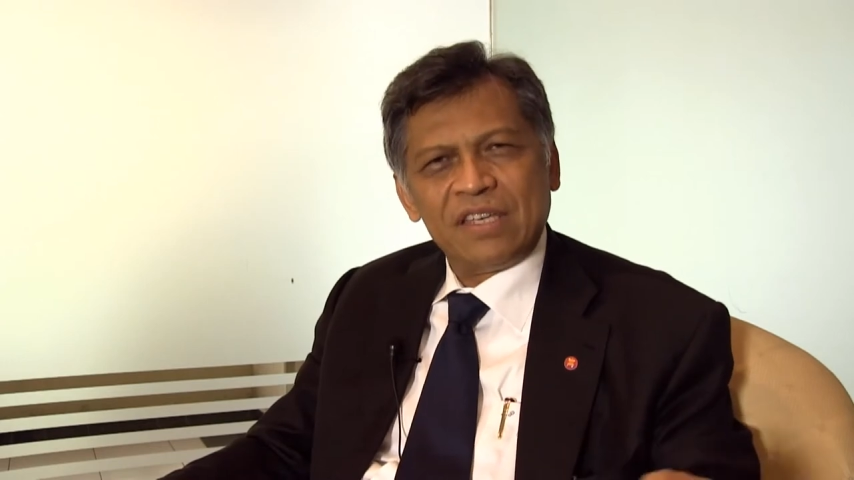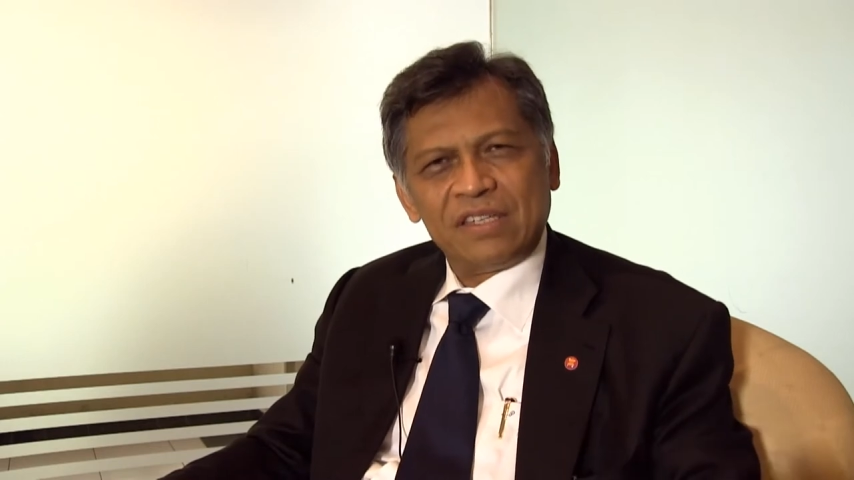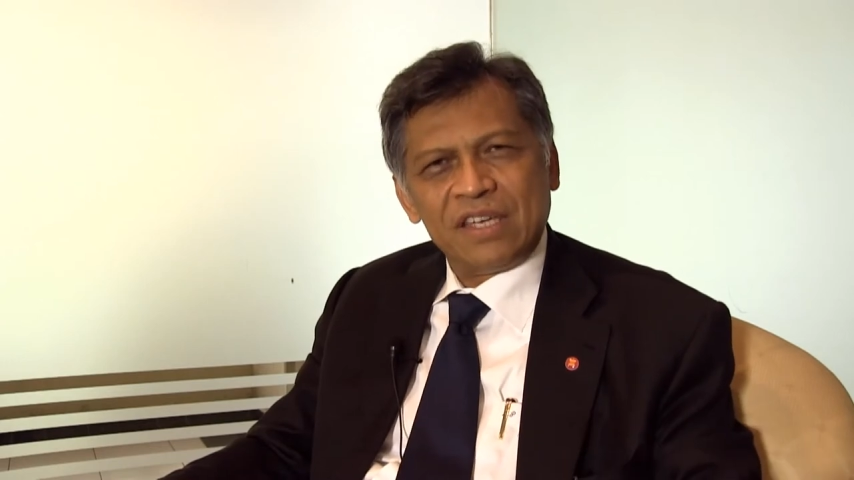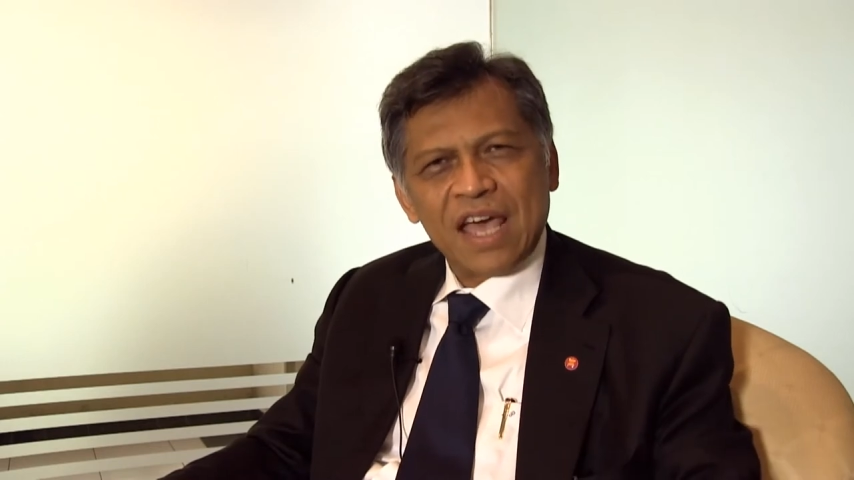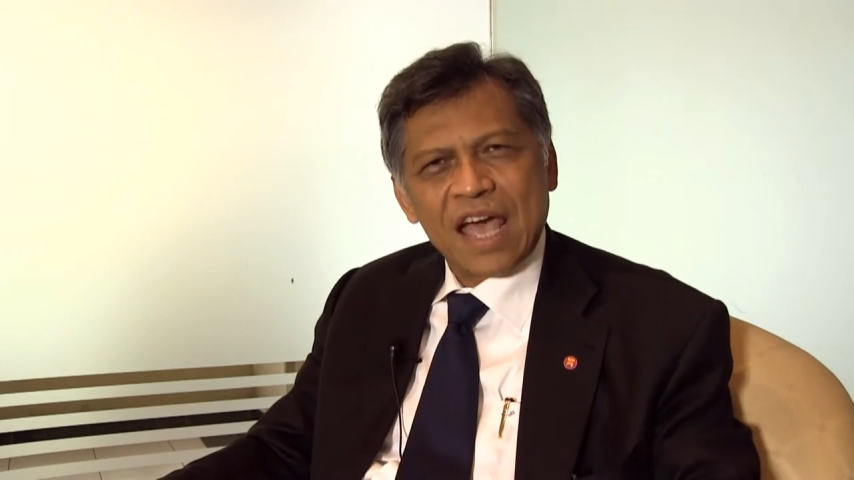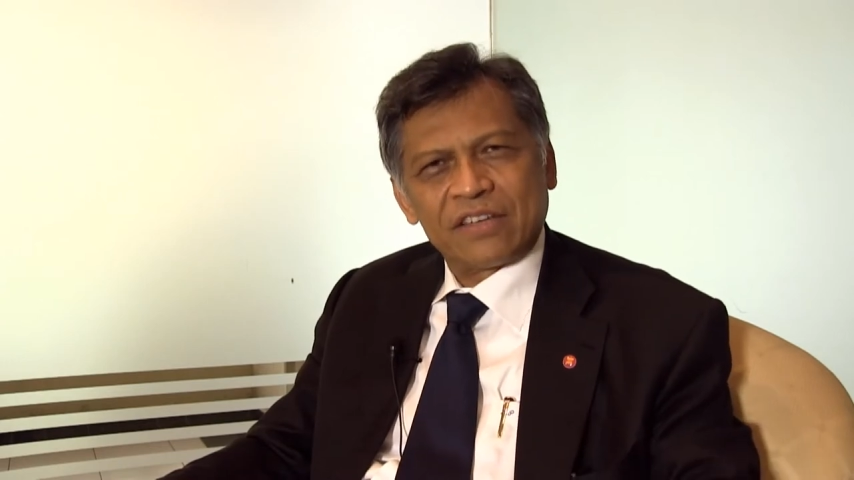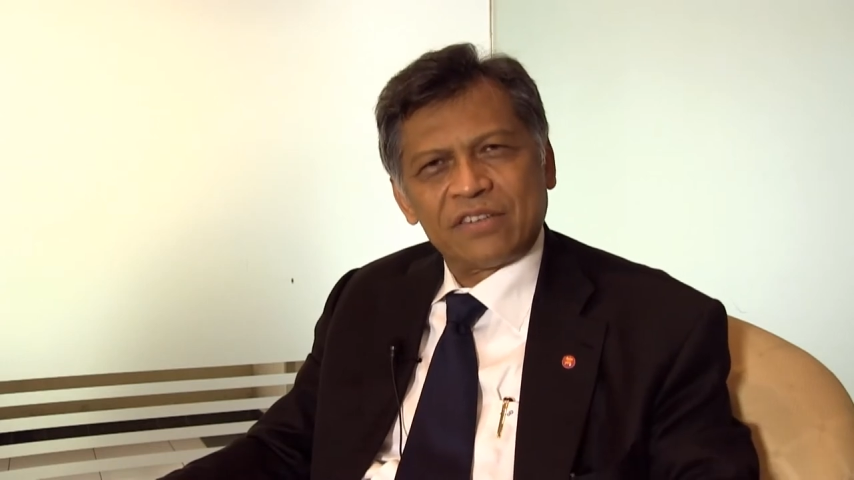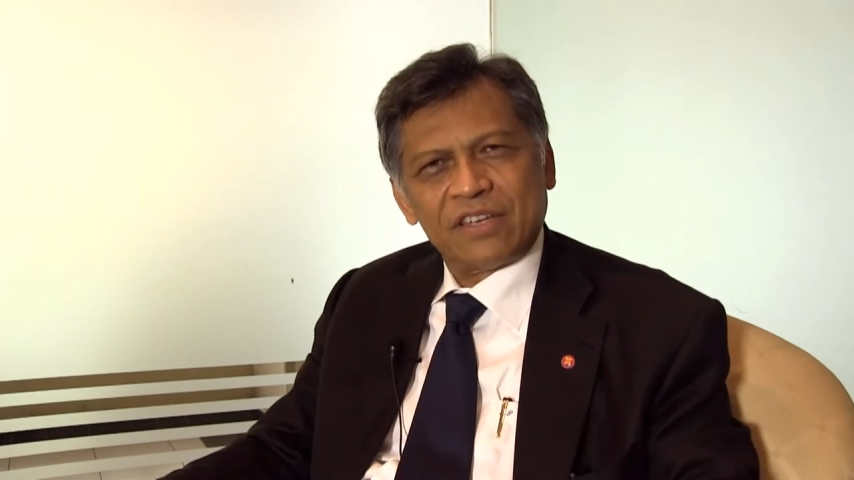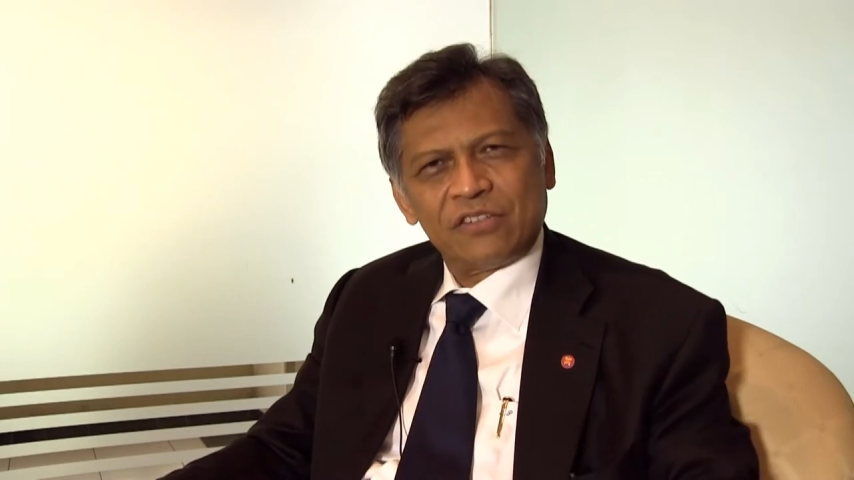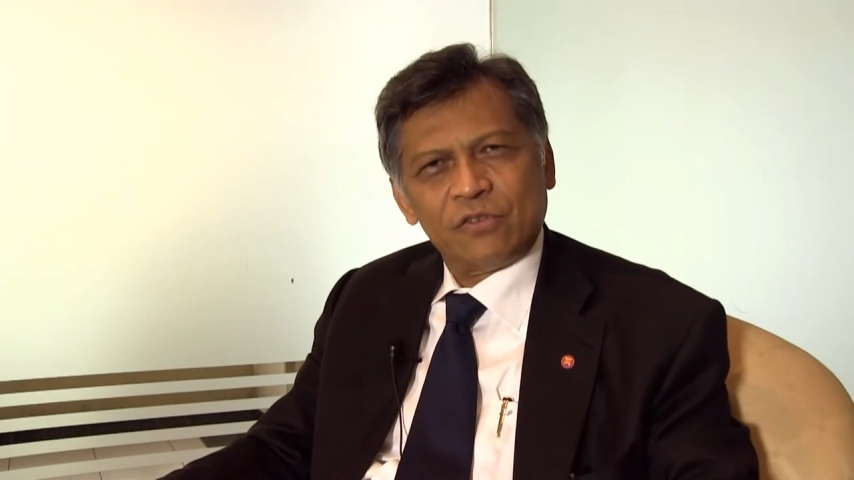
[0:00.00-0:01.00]
easy
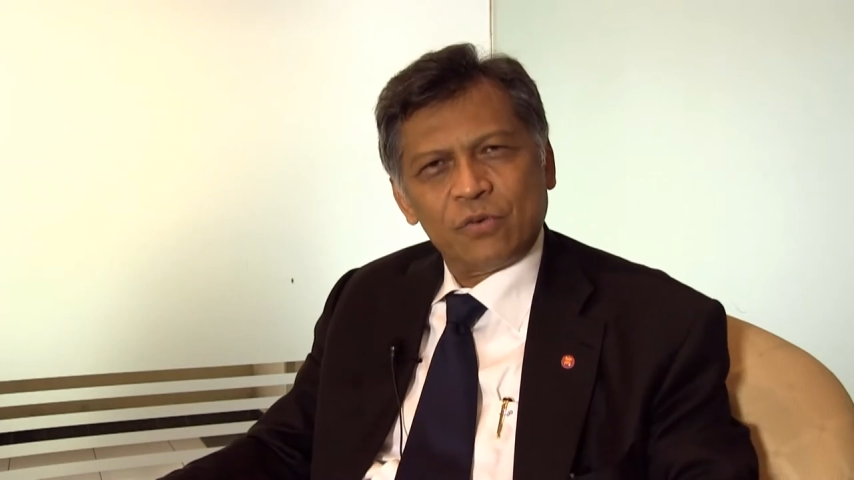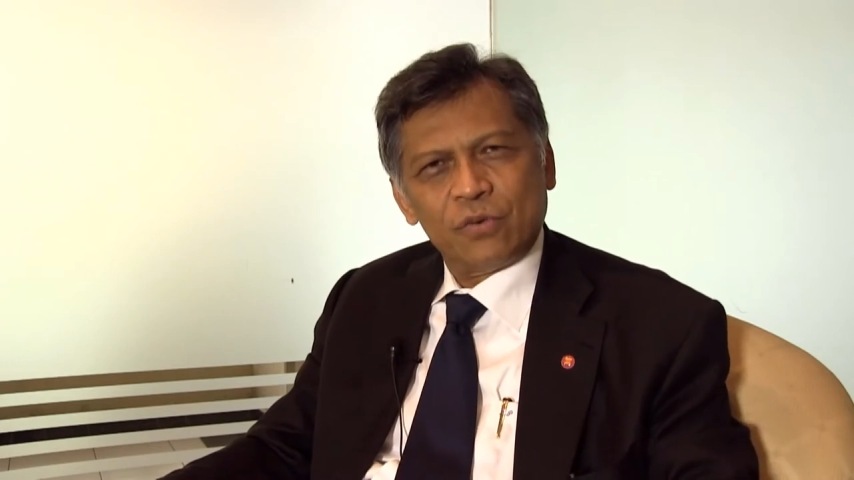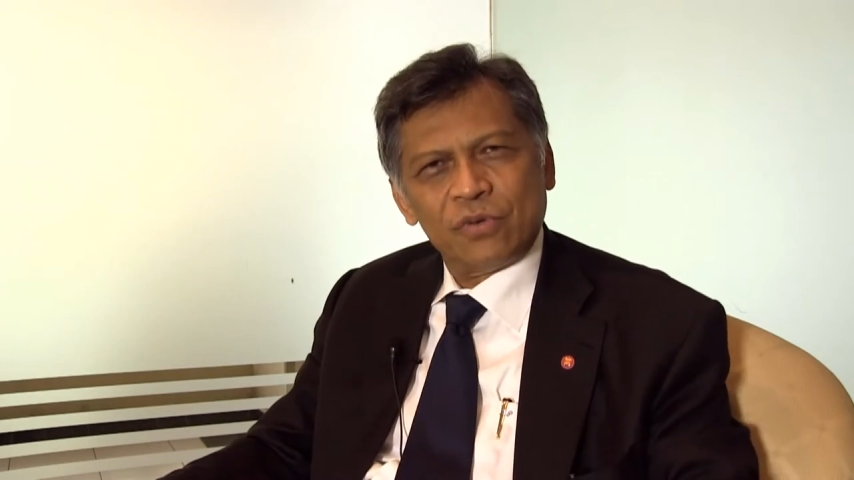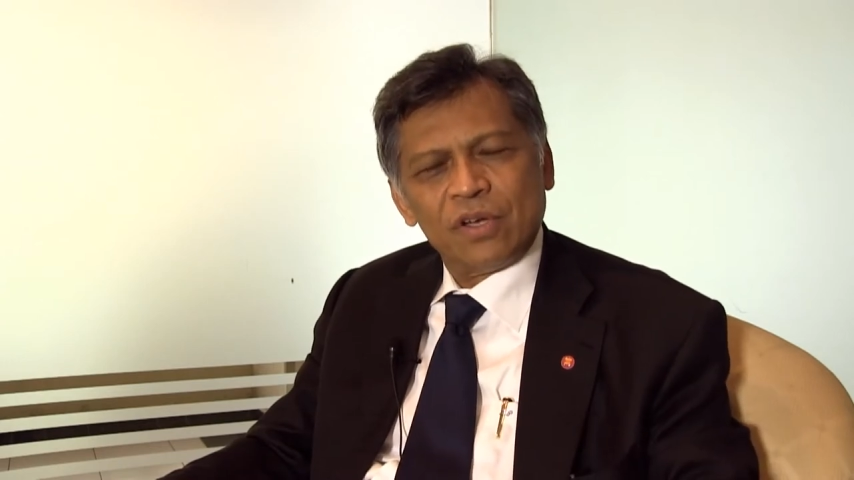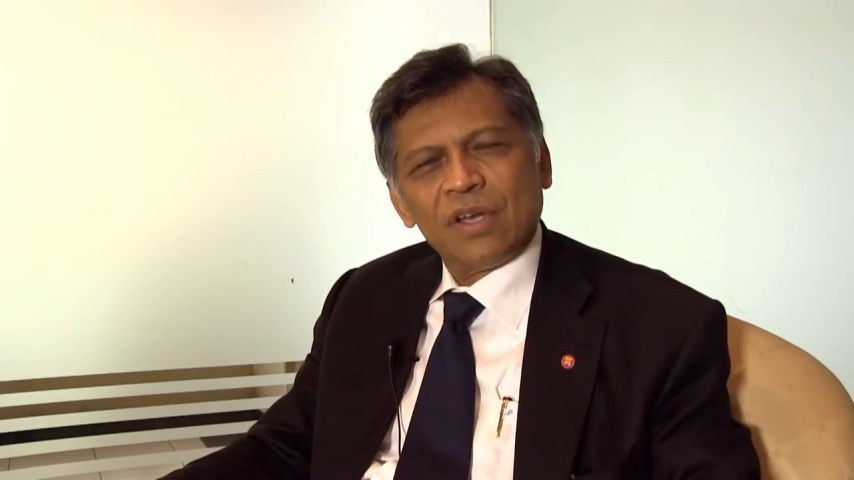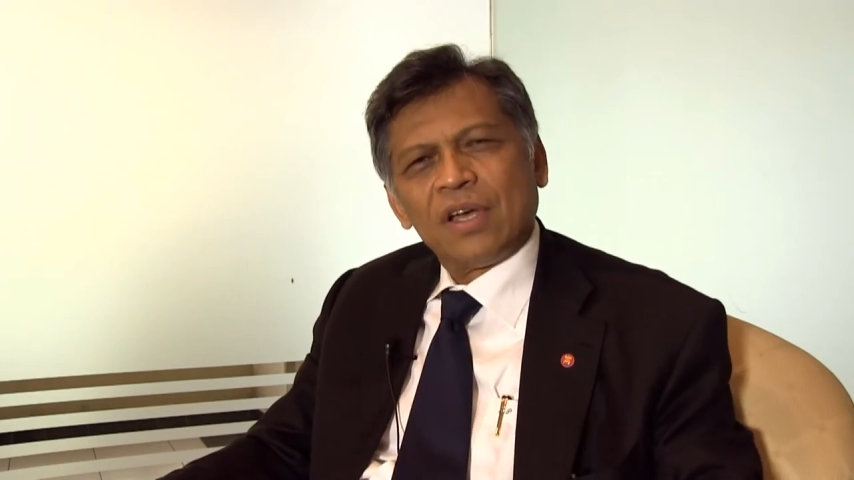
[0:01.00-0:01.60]
access to,